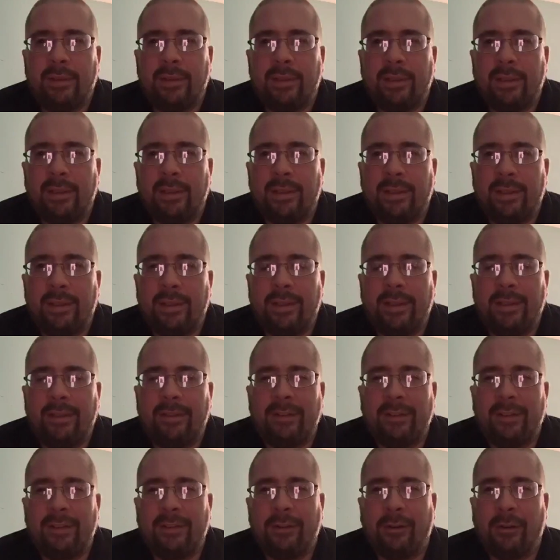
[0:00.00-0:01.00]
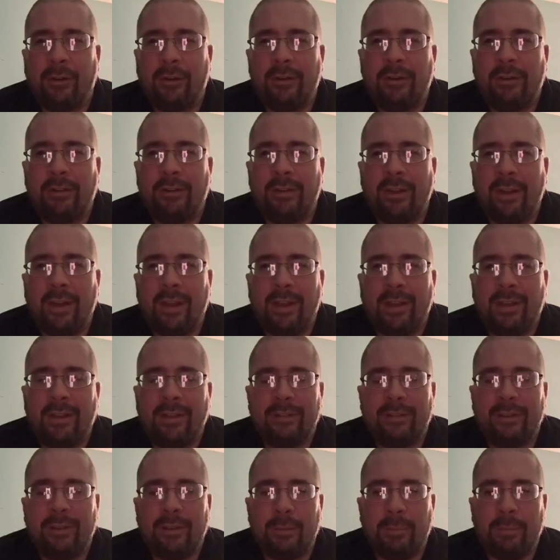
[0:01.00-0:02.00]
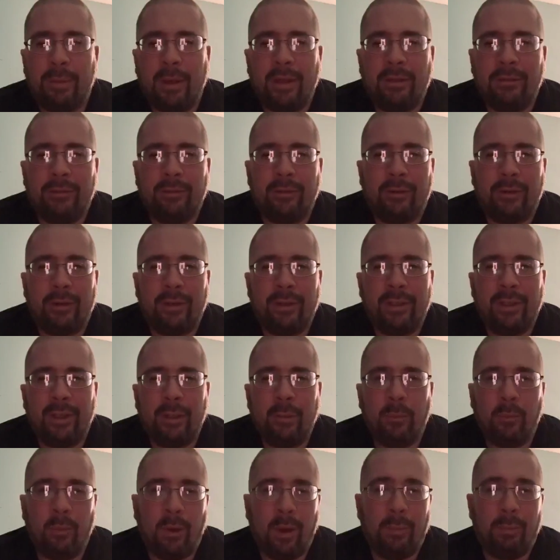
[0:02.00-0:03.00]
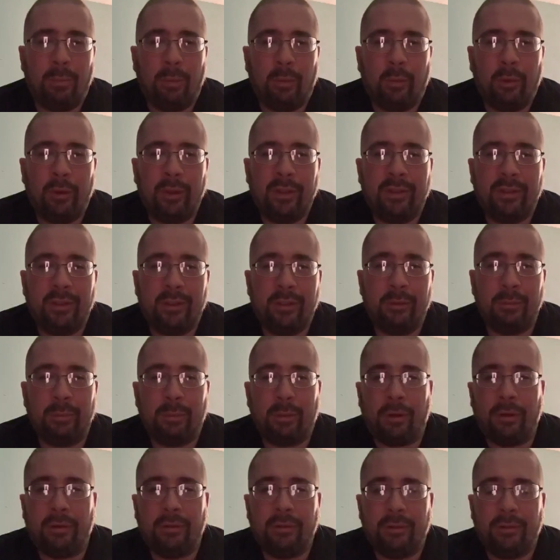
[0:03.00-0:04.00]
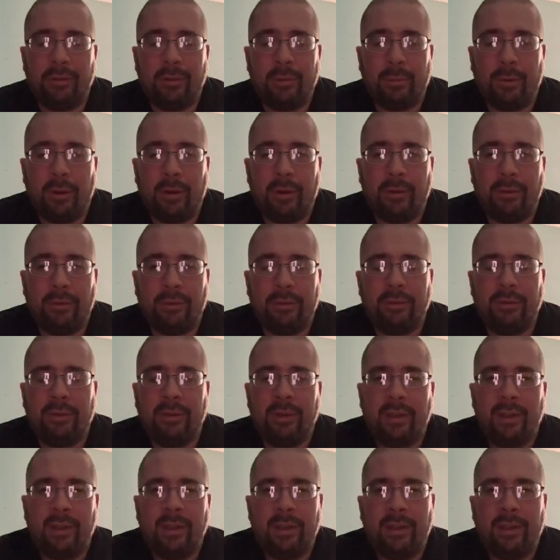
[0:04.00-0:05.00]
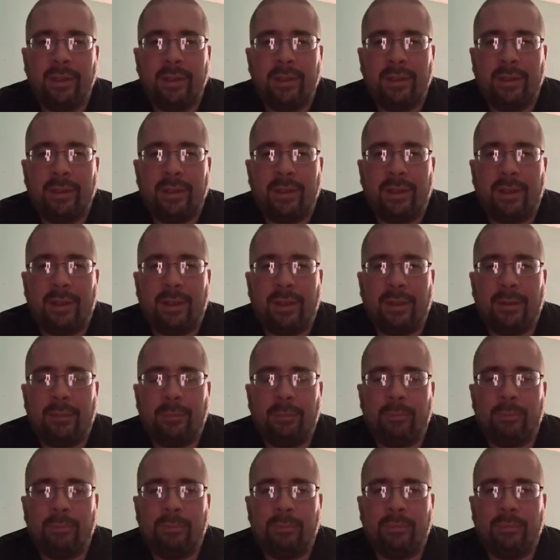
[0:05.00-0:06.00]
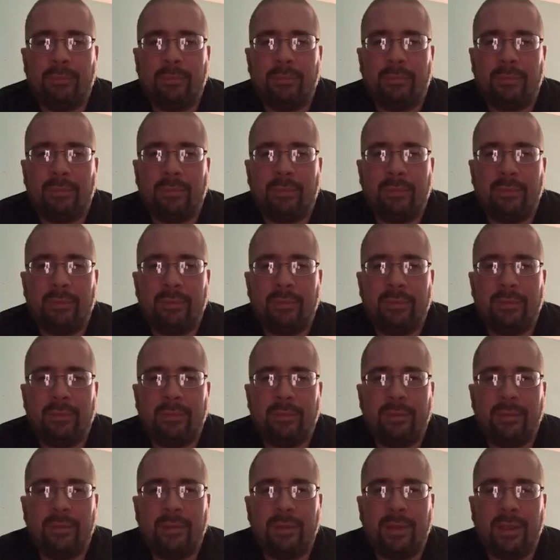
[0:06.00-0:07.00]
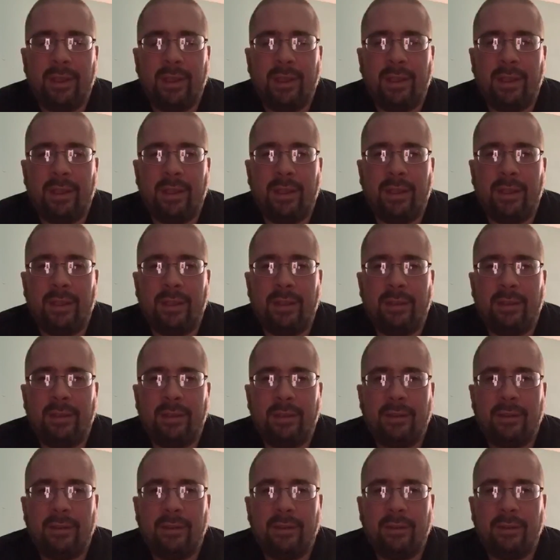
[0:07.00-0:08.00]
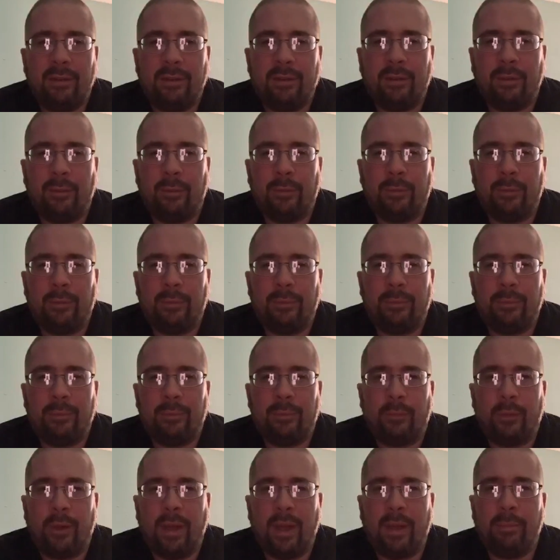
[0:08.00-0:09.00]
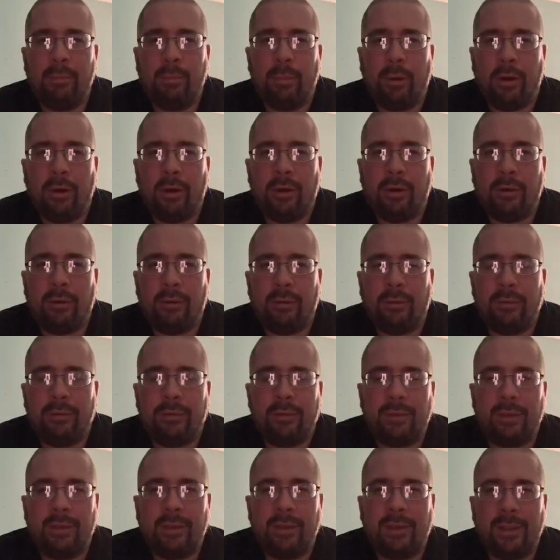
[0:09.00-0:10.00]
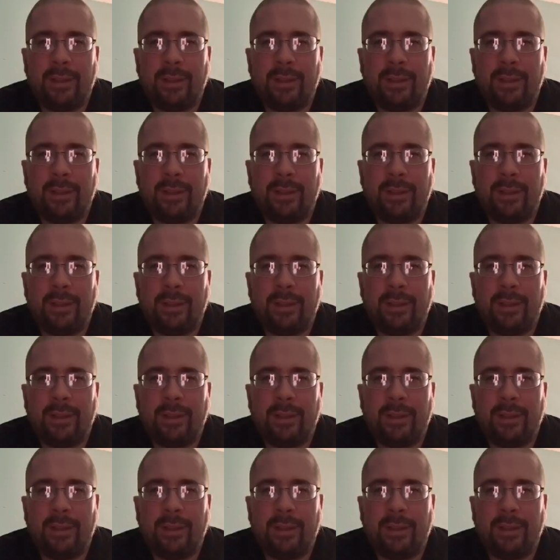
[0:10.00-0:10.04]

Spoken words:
it's hard to say because it depends on at what point that you purchase the balls. Um, the the red ball,